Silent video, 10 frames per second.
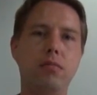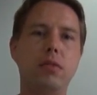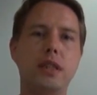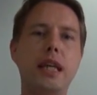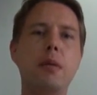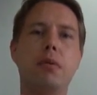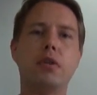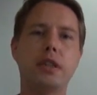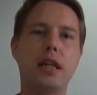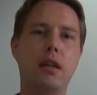skin
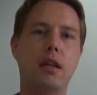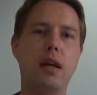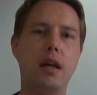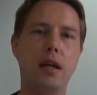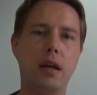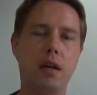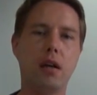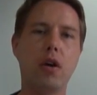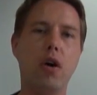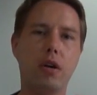pores get
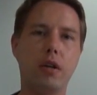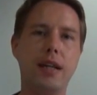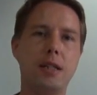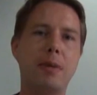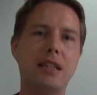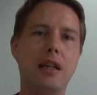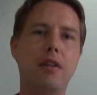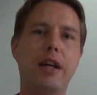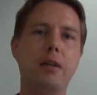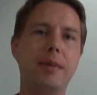clogged, especially
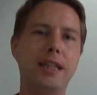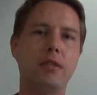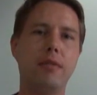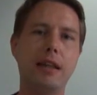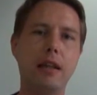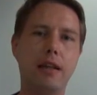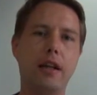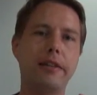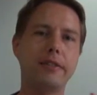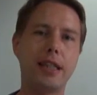when mixed with a
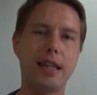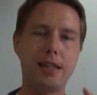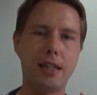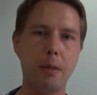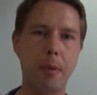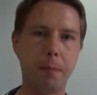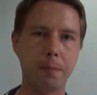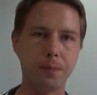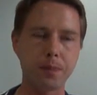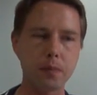lot of sticky sebum.
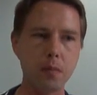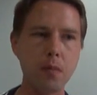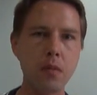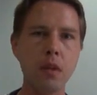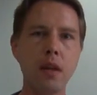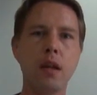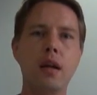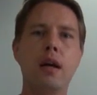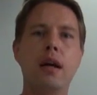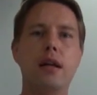
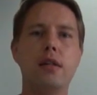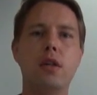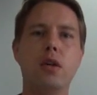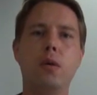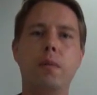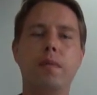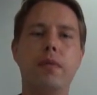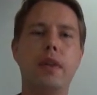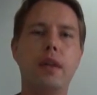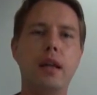So,
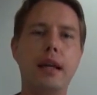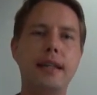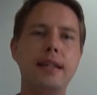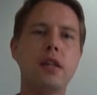and this